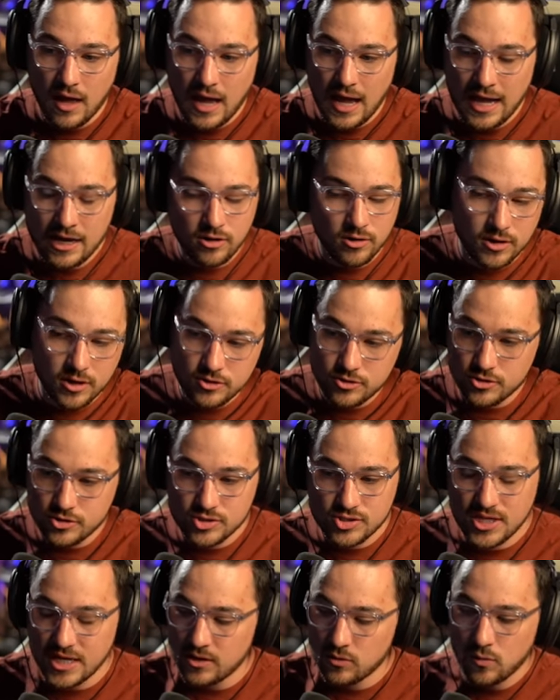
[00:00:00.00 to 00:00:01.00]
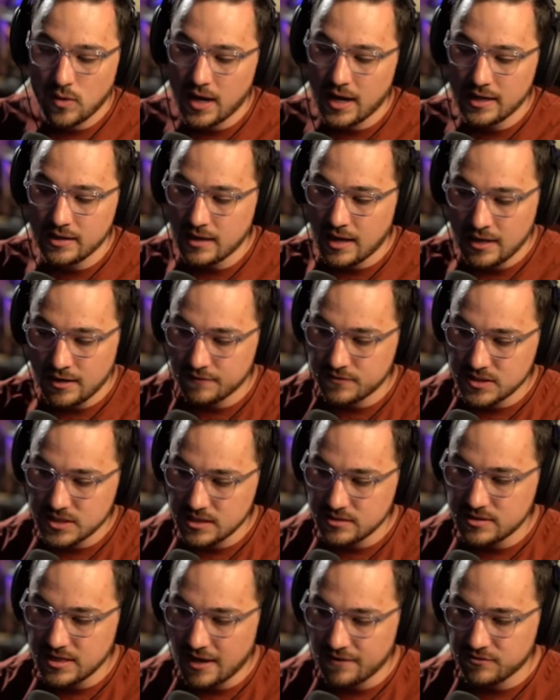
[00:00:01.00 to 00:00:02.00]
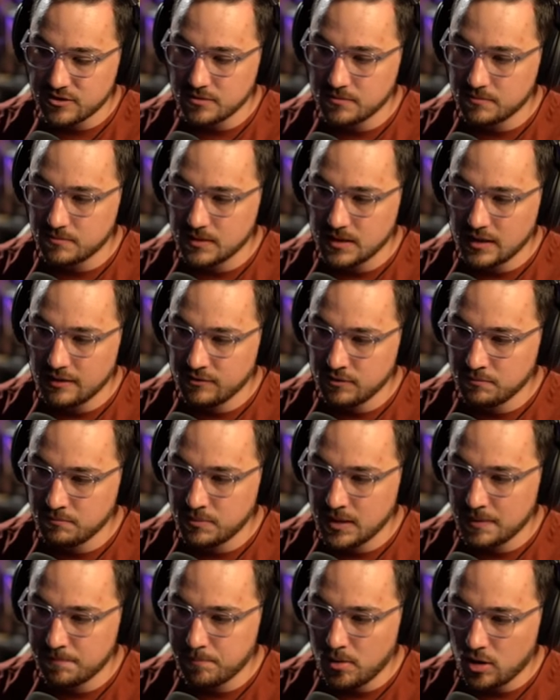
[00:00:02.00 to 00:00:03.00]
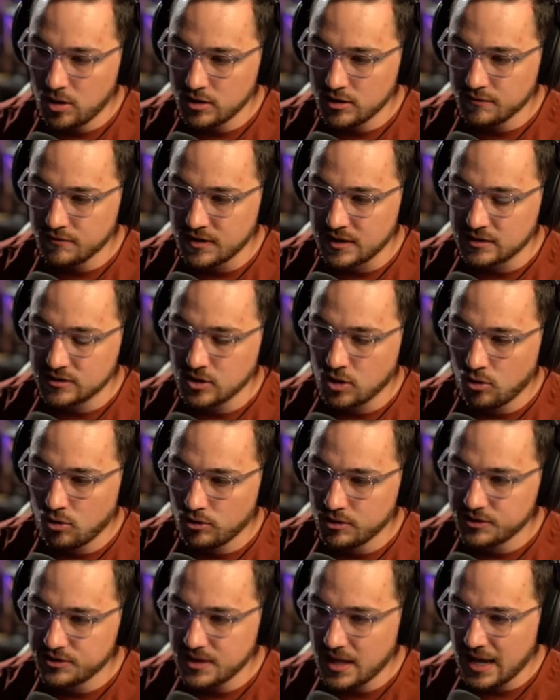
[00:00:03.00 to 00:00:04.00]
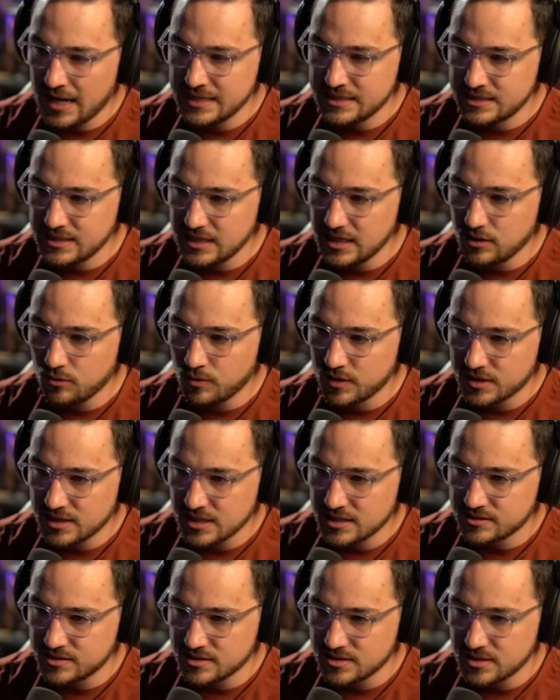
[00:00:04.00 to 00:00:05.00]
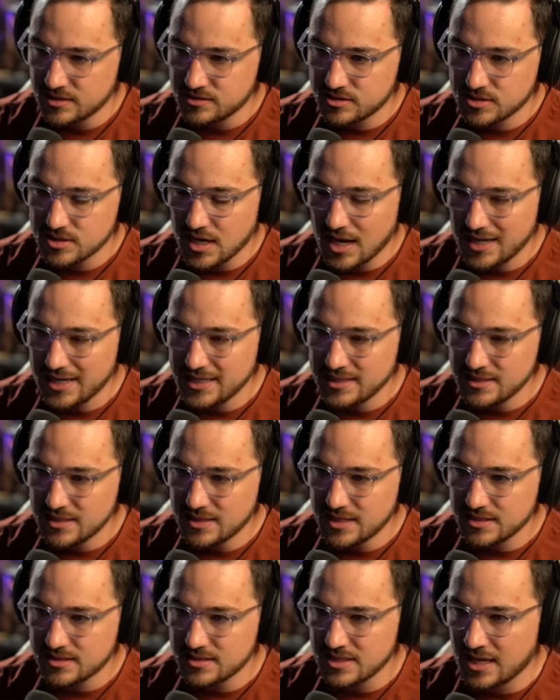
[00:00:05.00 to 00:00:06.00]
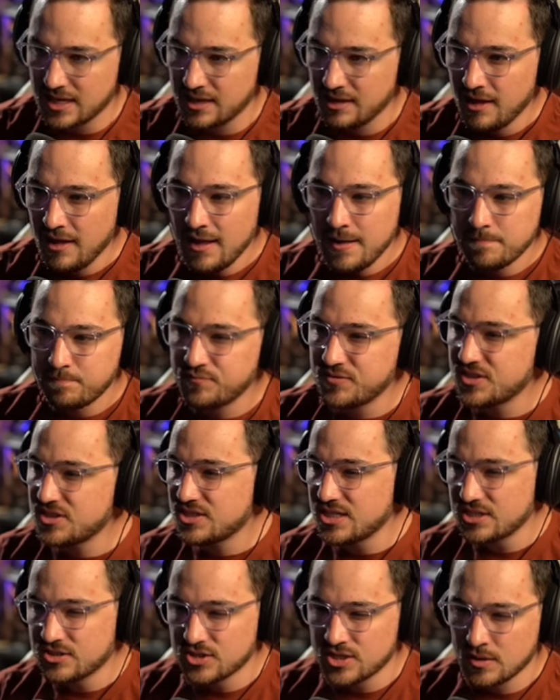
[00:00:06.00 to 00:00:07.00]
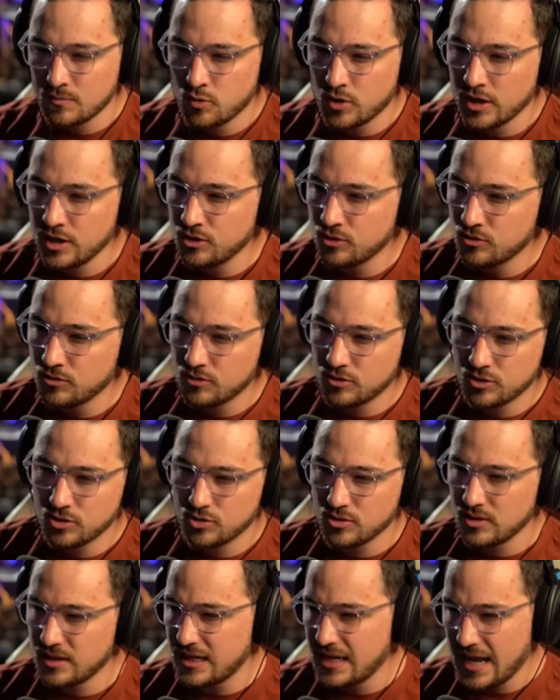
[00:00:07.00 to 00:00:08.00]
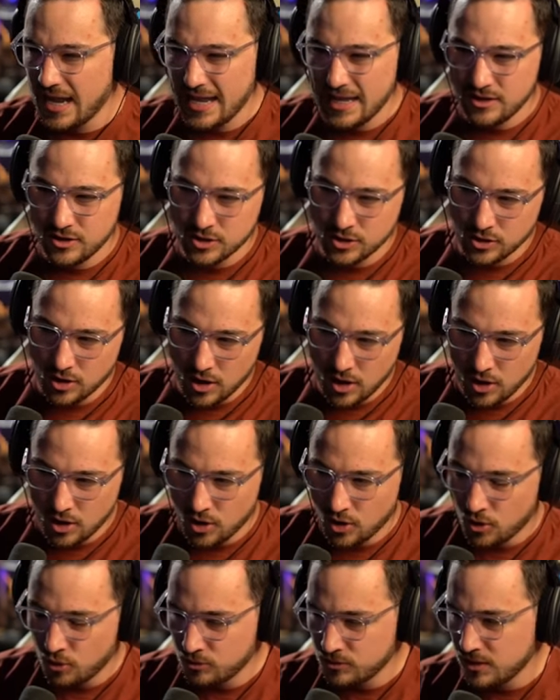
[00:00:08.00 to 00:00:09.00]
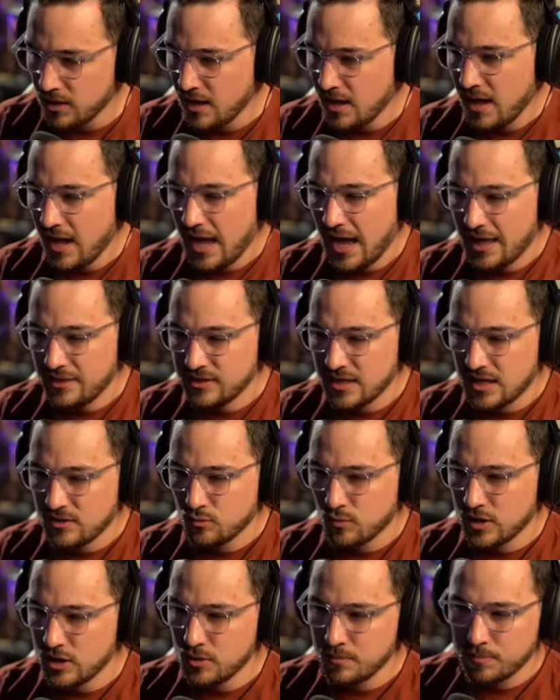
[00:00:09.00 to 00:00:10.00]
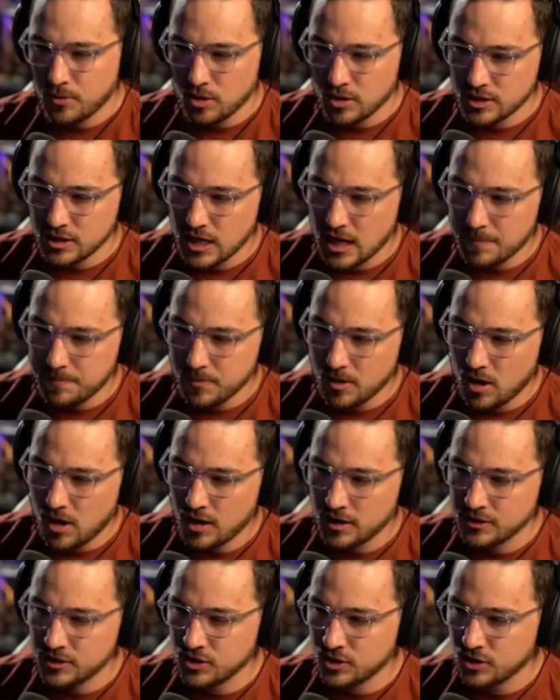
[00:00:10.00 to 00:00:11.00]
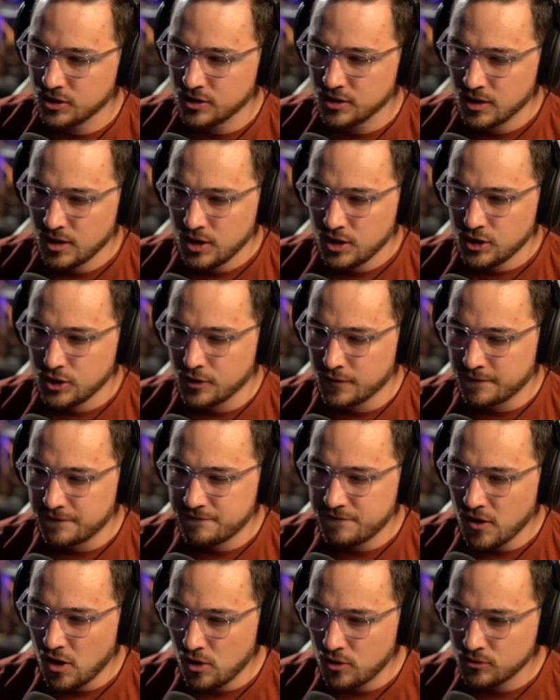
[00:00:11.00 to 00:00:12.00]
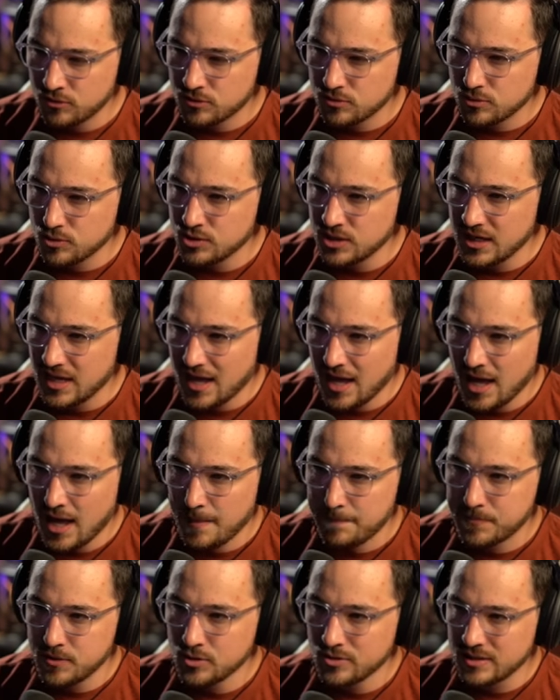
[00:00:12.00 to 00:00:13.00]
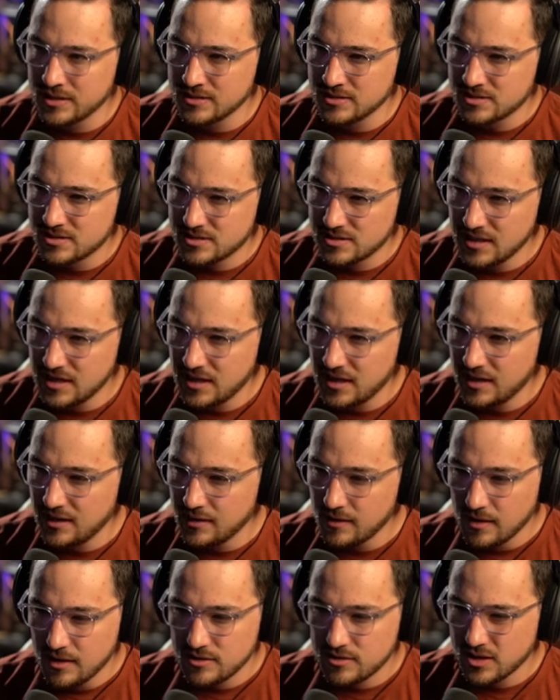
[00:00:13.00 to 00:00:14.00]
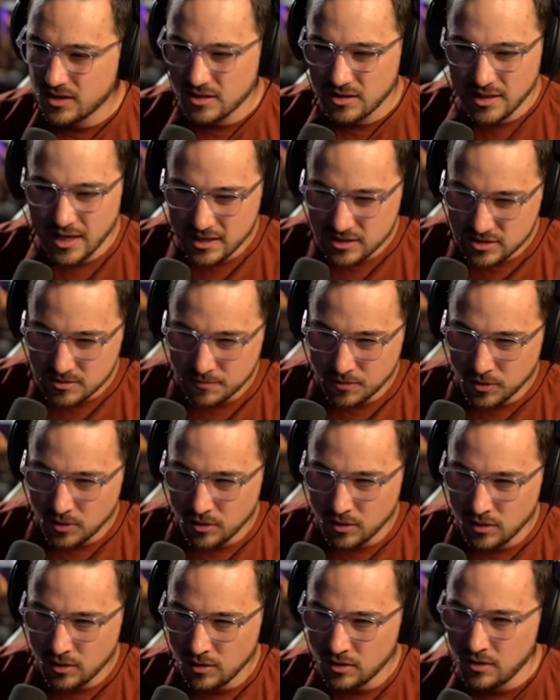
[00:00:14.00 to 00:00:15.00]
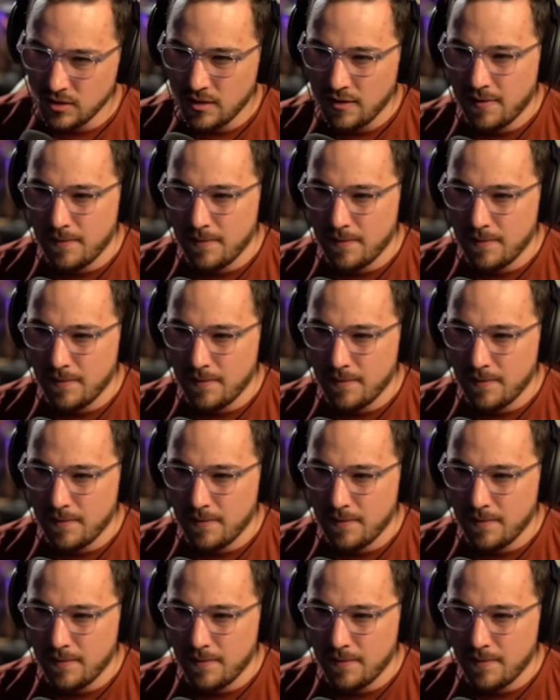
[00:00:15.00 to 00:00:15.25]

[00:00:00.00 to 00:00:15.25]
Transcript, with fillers: I don't understand why NFTs have to even be a part of it. The whole idea with this is it's tied into this, like, system where you create your own, and then when you pull it up on your your phone through the app, you can see the collectible